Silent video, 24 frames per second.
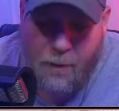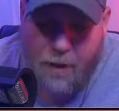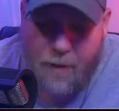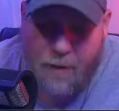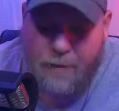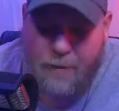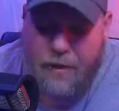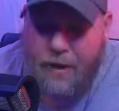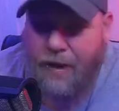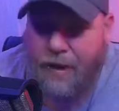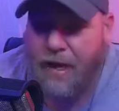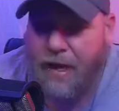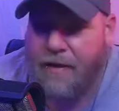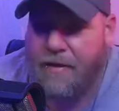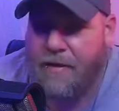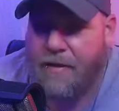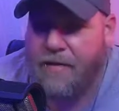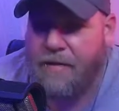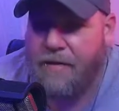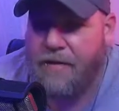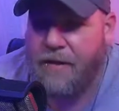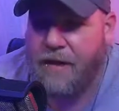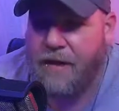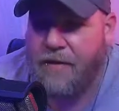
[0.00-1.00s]
probably going to get
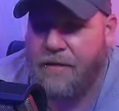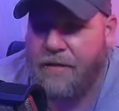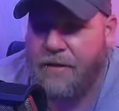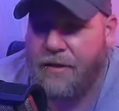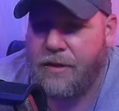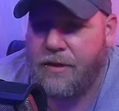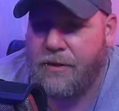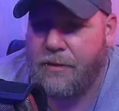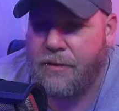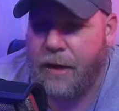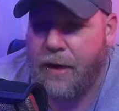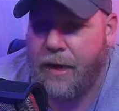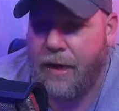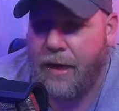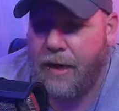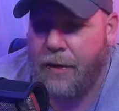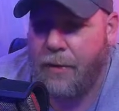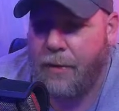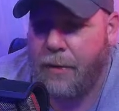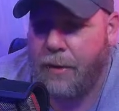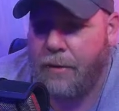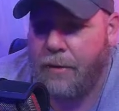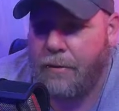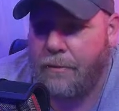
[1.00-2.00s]
The Fiend versus Randy
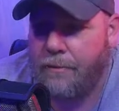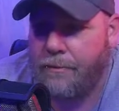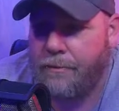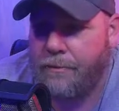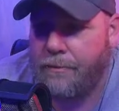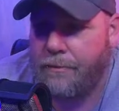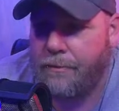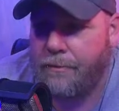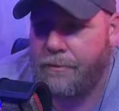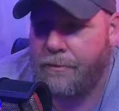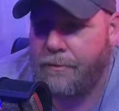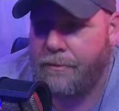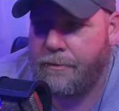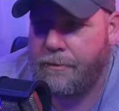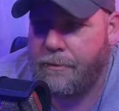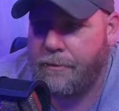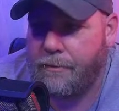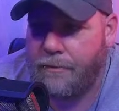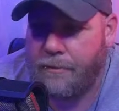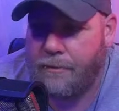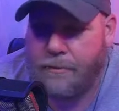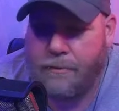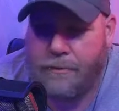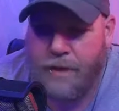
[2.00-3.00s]
Orton
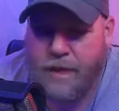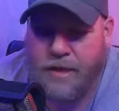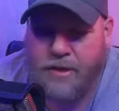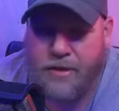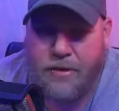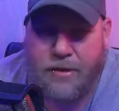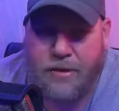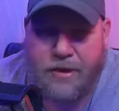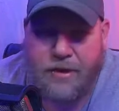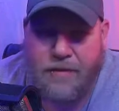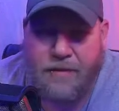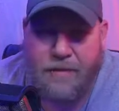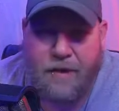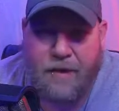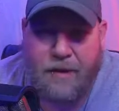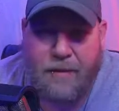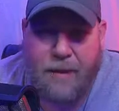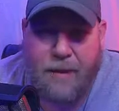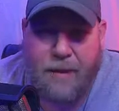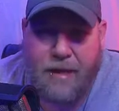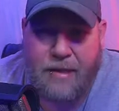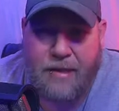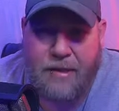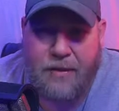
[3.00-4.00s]
as soon as The
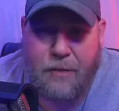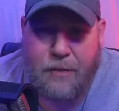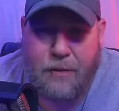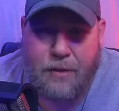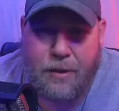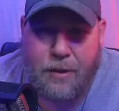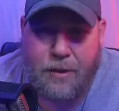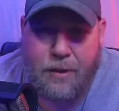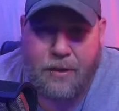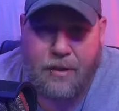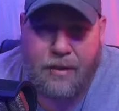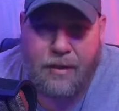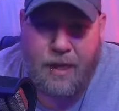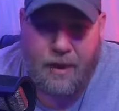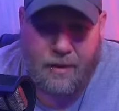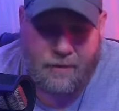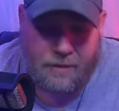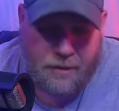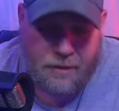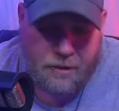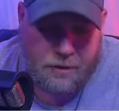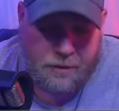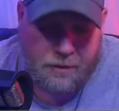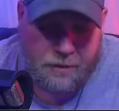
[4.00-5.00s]
Fiend makes his return to
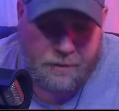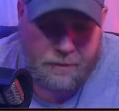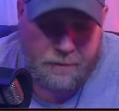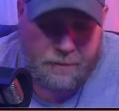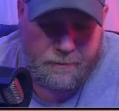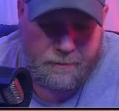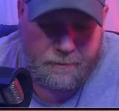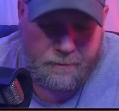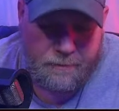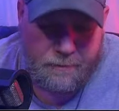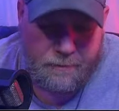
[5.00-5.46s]
television.